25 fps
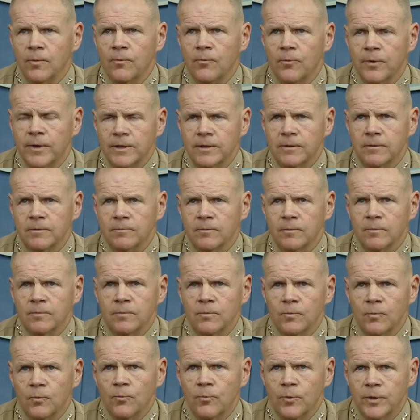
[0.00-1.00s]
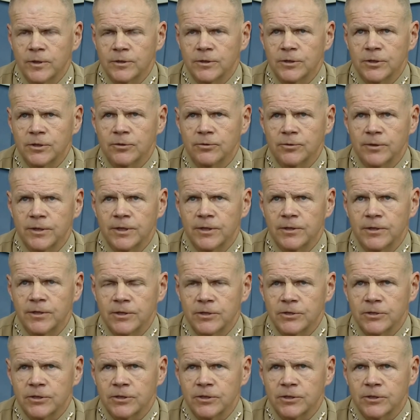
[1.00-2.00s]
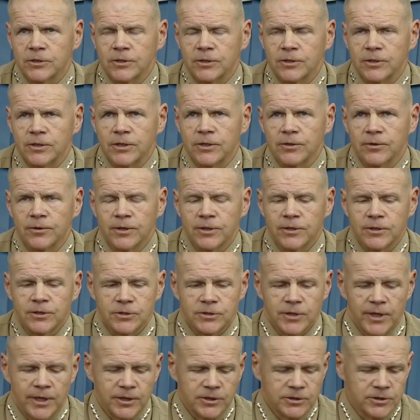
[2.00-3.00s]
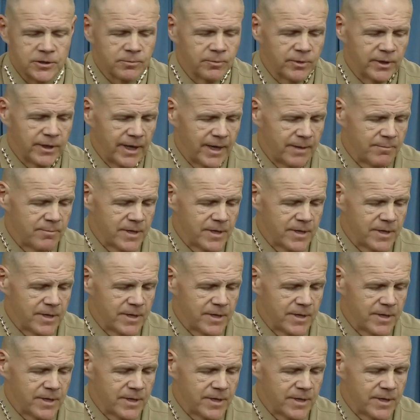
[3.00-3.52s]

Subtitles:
what degree this is in the organization, but